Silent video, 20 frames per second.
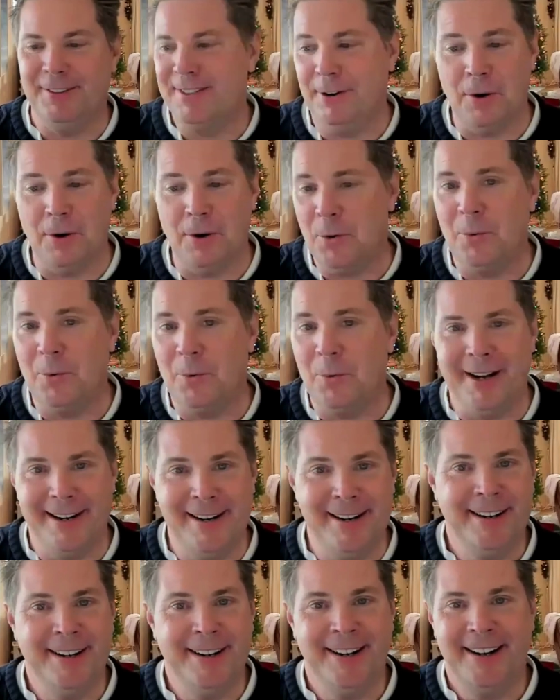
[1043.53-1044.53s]
panels now.
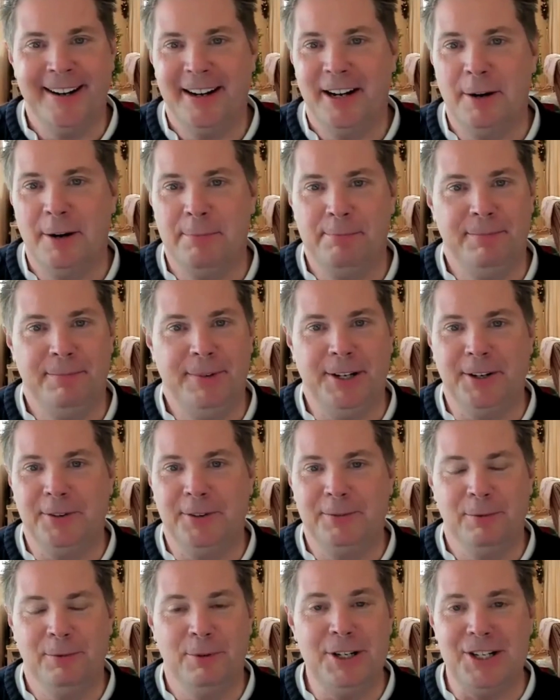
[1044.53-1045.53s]
Go to one,
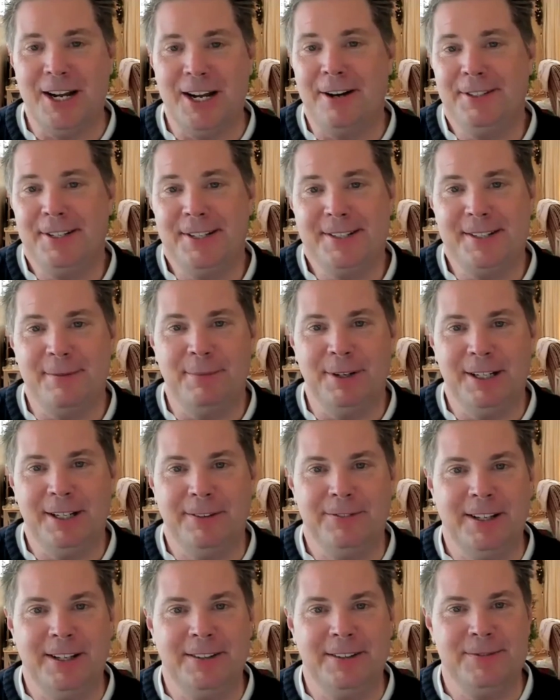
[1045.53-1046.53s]
reach out to
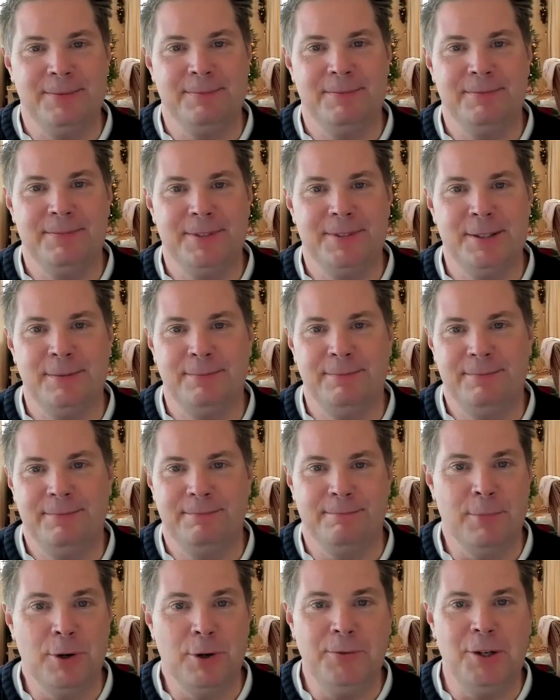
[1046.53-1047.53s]
somebody if they've
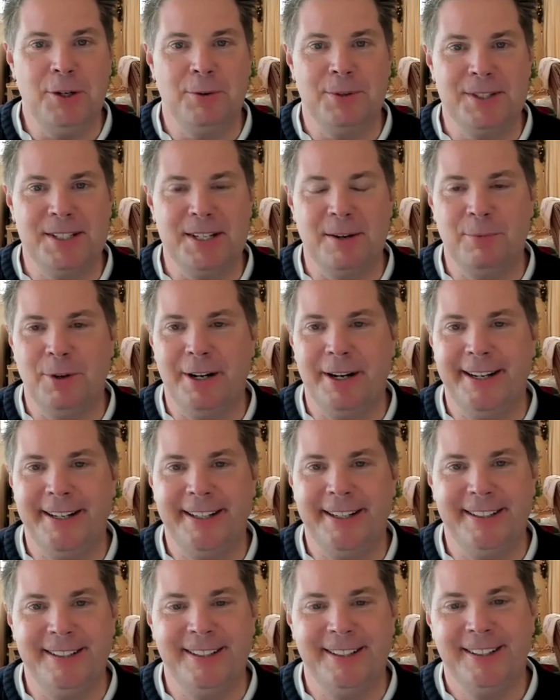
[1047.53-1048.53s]
moved you in
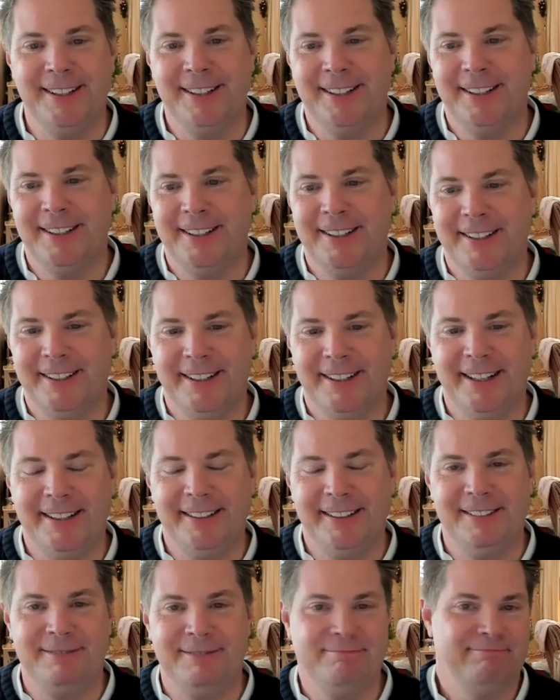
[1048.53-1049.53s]
some way, and
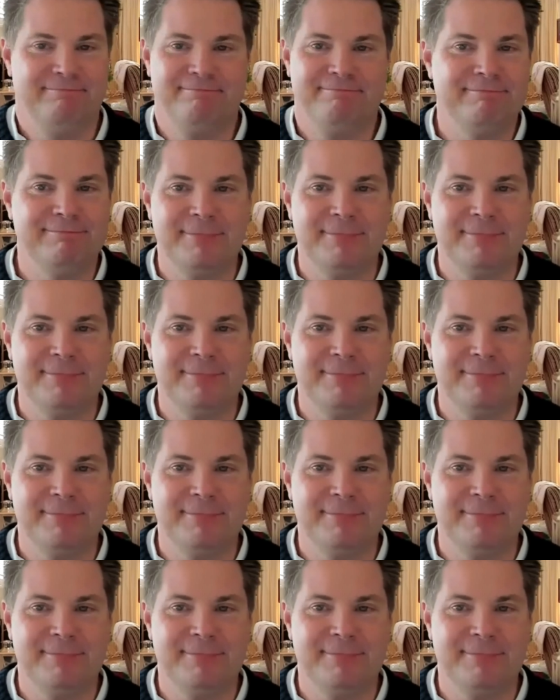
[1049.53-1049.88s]
I don't